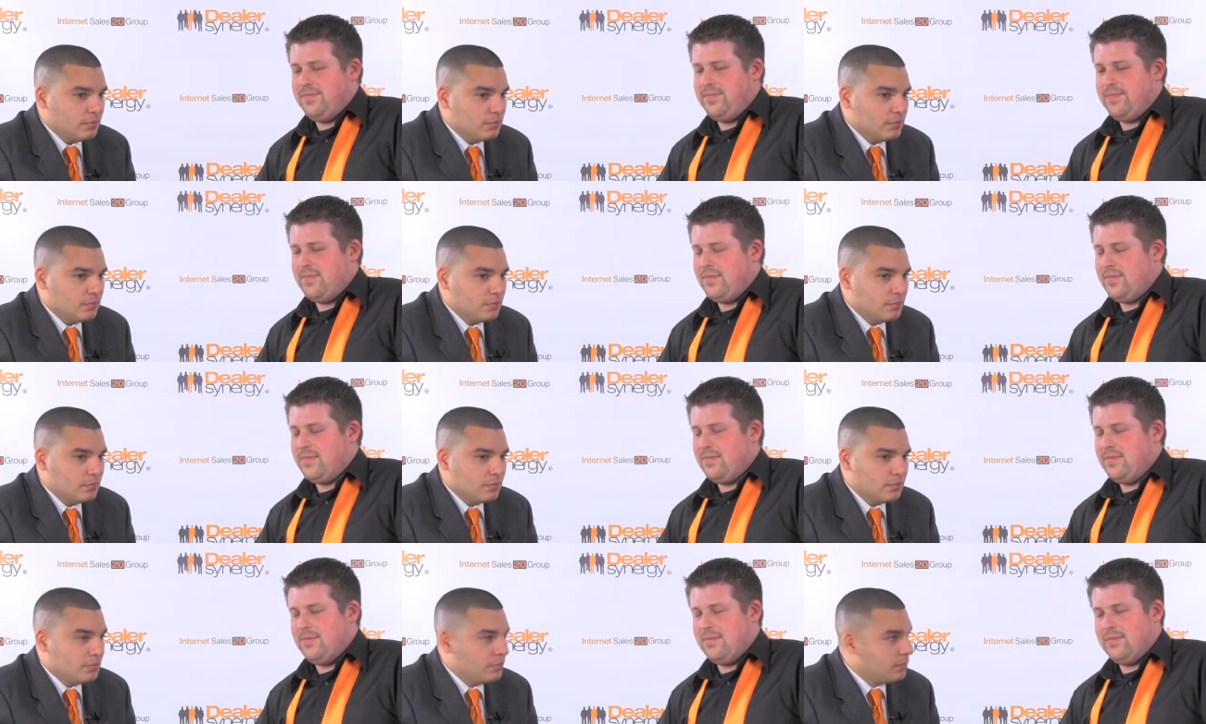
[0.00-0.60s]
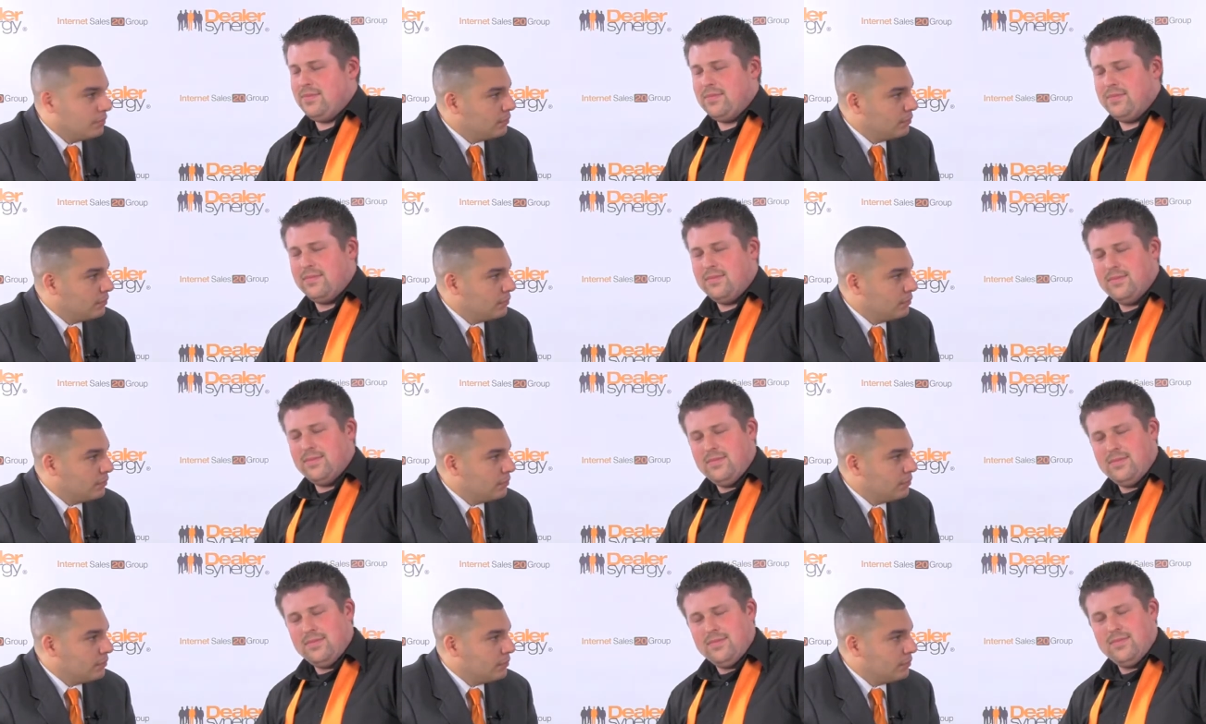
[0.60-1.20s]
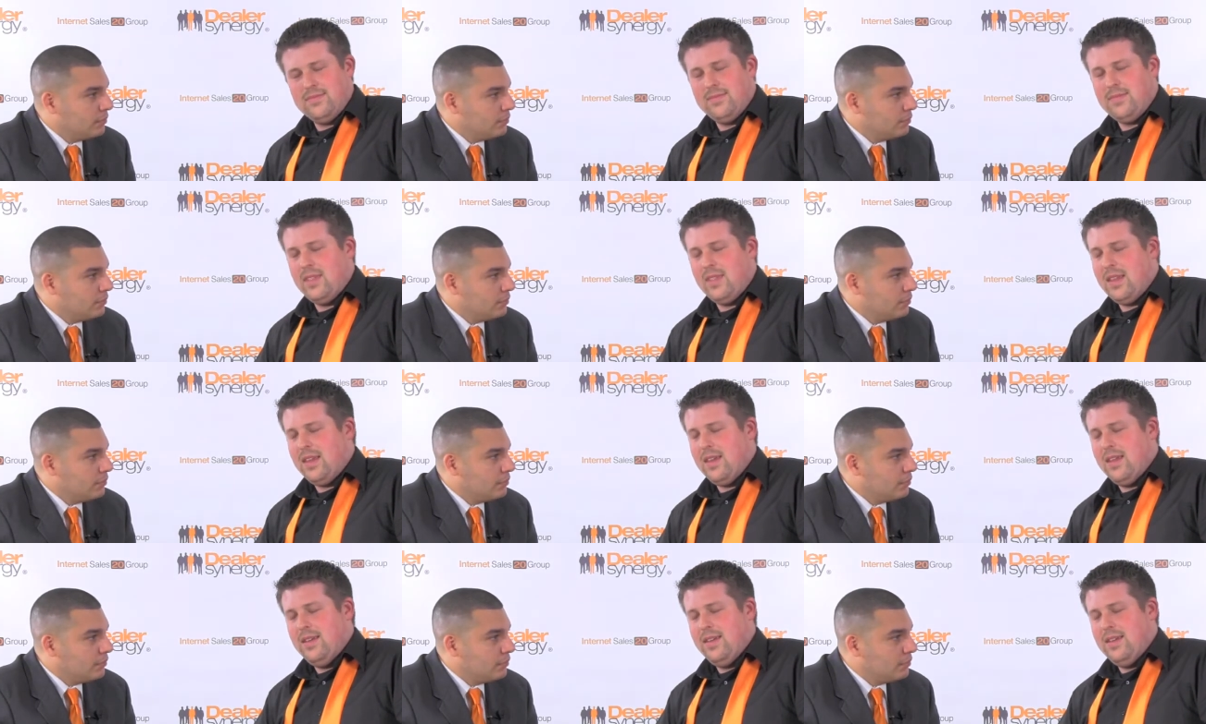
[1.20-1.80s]

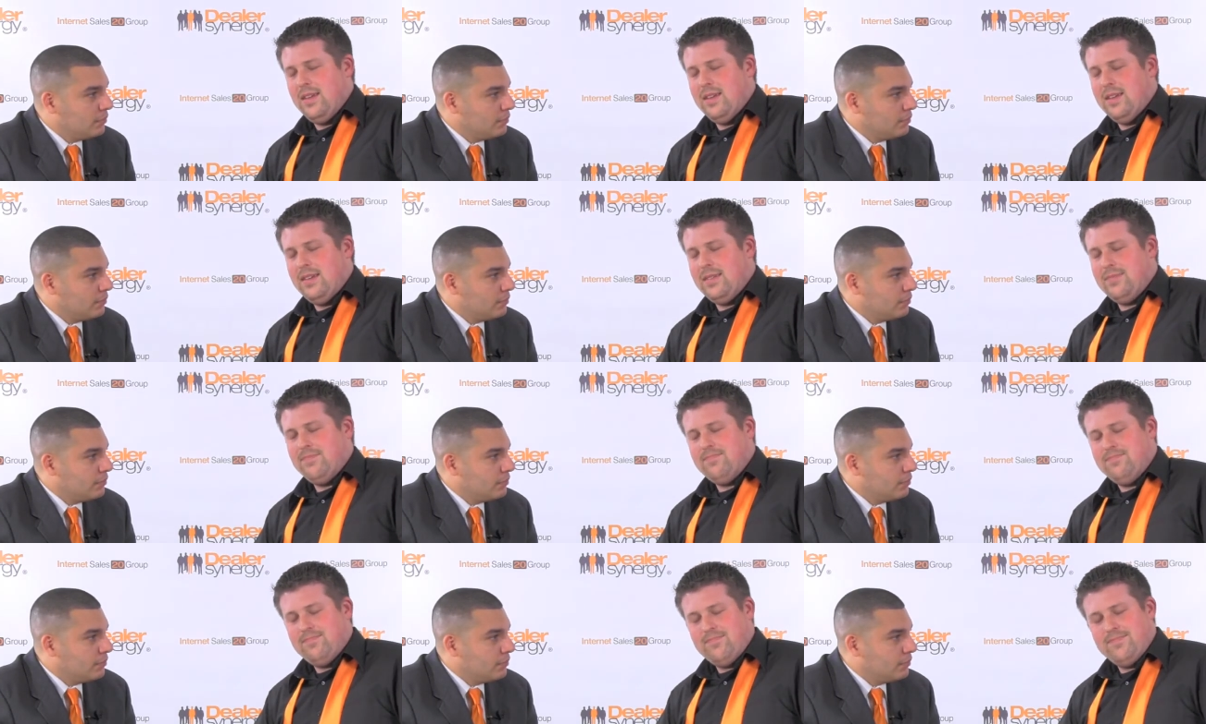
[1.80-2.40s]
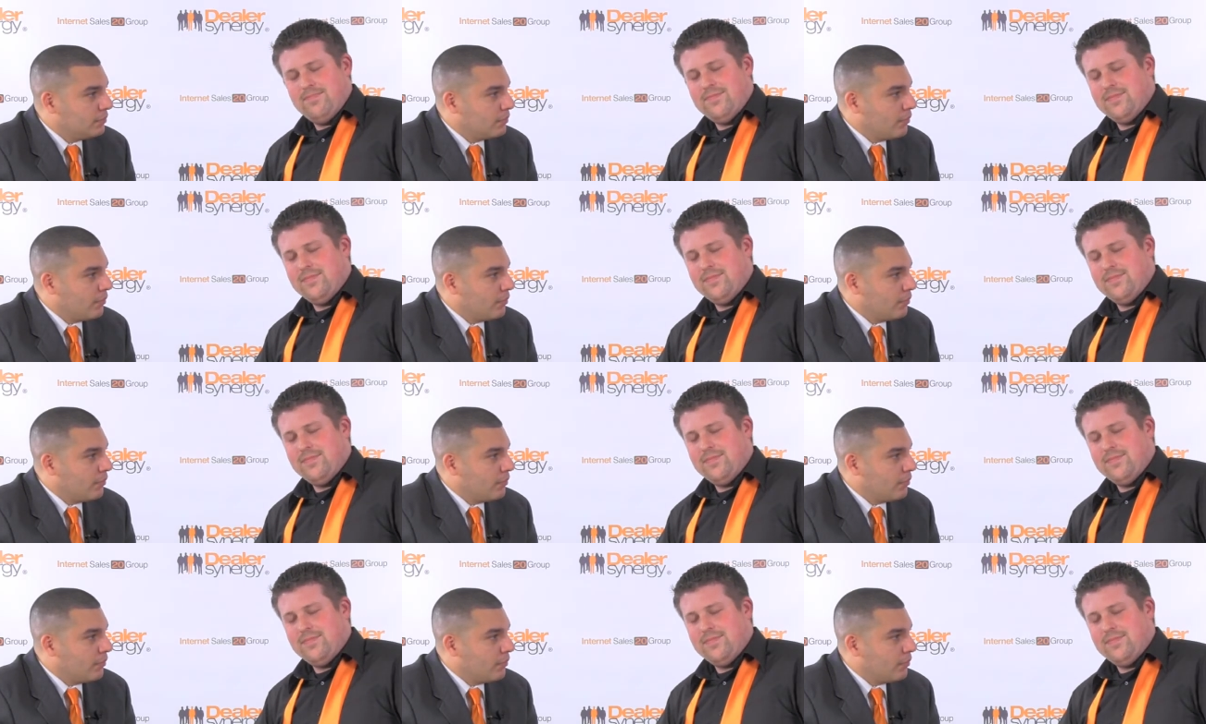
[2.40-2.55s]
(no one is talking)